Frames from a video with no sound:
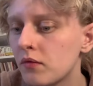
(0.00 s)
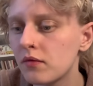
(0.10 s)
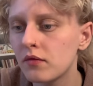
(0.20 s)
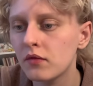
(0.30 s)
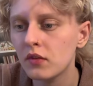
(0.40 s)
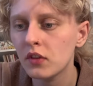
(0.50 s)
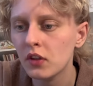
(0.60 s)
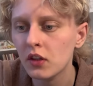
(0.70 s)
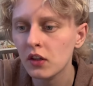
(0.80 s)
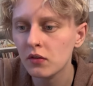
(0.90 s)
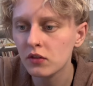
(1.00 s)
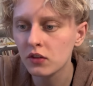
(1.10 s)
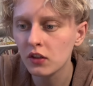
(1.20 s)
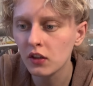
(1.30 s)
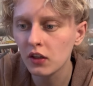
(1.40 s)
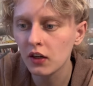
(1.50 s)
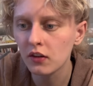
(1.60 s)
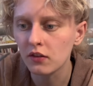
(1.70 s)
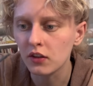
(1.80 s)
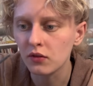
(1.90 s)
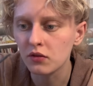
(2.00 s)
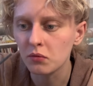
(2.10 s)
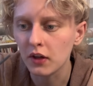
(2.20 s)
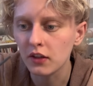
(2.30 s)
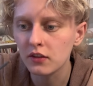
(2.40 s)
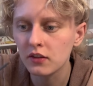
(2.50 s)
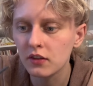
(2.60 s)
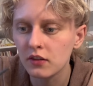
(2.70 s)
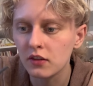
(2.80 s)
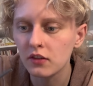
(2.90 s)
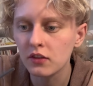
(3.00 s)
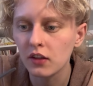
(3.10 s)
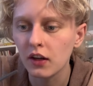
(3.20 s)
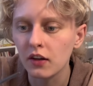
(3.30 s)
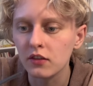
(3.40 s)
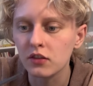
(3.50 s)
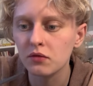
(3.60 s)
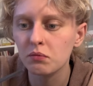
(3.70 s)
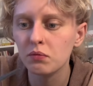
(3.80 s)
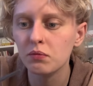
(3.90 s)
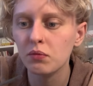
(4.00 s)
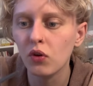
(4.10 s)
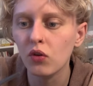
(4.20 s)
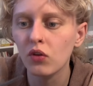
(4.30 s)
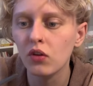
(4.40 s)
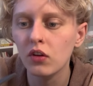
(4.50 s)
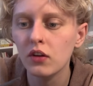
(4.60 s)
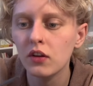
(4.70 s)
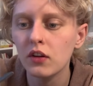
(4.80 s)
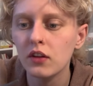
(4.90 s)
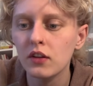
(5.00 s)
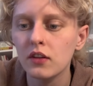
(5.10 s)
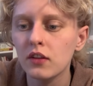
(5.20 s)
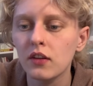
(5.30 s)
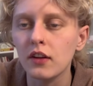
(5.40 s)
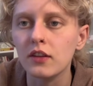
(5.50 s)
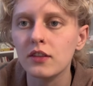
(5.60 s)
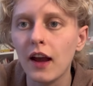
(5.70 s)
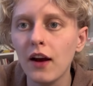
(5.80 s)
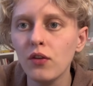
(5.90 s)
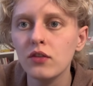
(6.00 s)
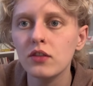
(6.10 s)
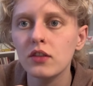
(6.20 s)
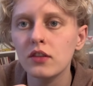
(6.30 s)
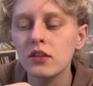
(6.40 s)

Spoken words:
I'm just gonna kind of use my scissors to kind of just pull this out.